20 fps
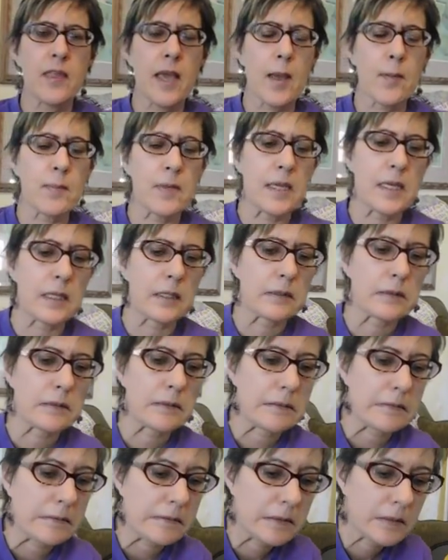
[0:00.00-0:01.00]
that being
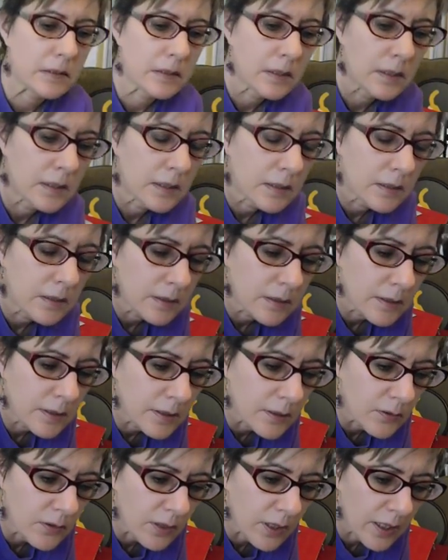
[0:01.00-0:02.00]
you
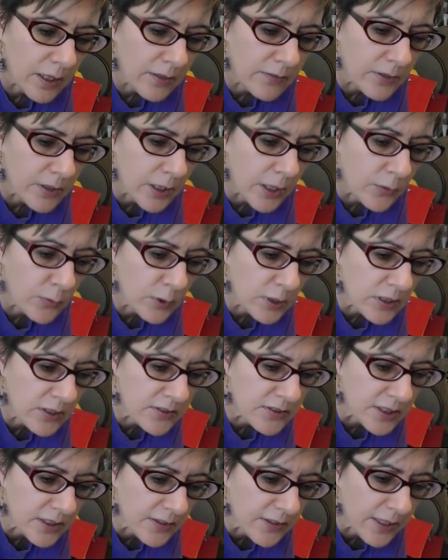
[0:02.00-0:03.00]
know, kind of an
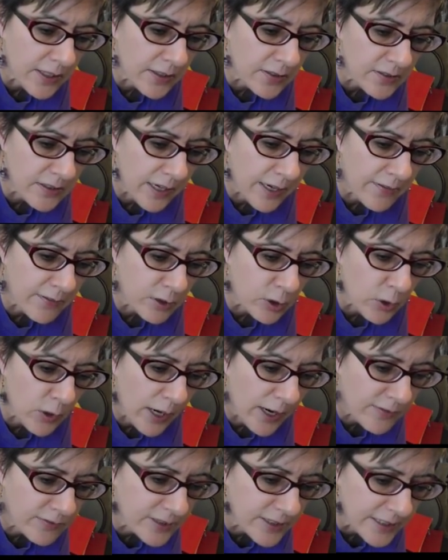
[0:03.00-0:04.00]
unrealistic thing because I haven't
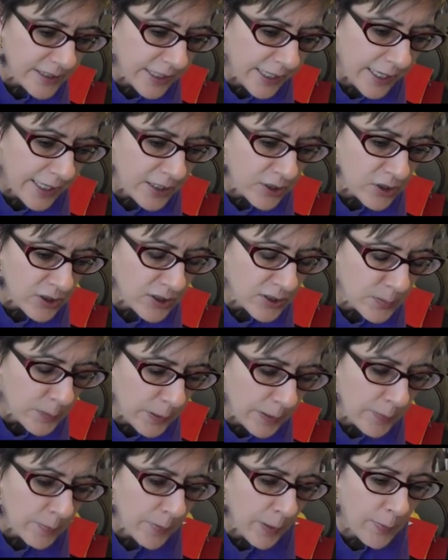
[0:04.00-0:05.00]
crafted in ages,
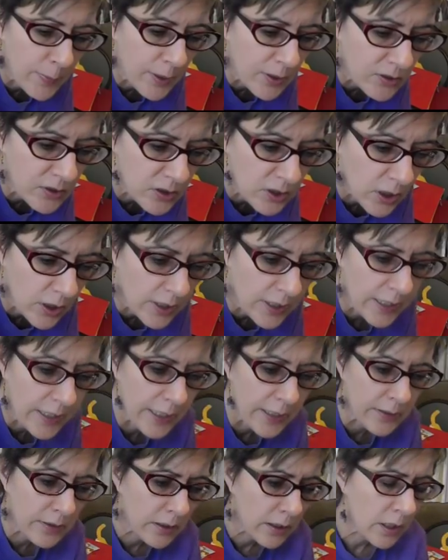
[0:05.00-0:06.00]
but maybe I'll start
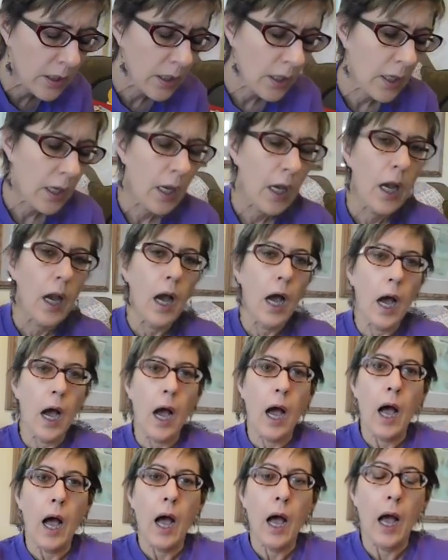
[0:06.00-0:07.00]
again.
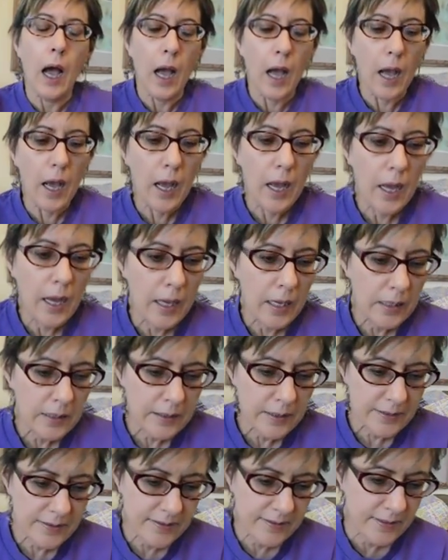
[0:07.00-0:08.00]
Uh,
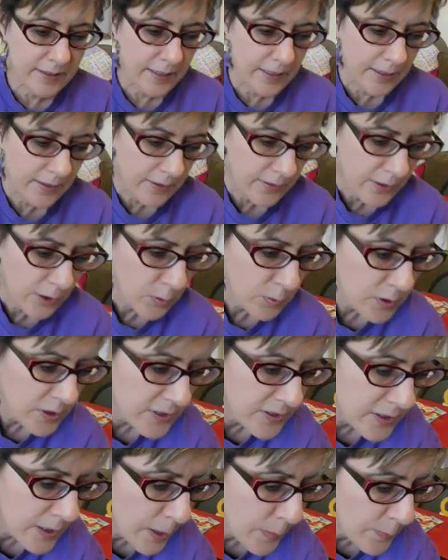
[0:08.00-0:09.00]
let's see, there were
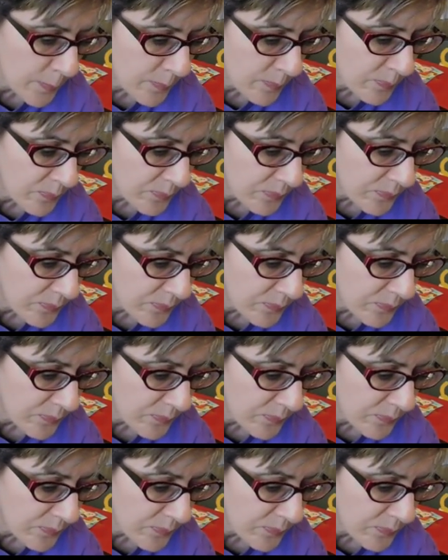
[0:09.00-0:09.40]
some,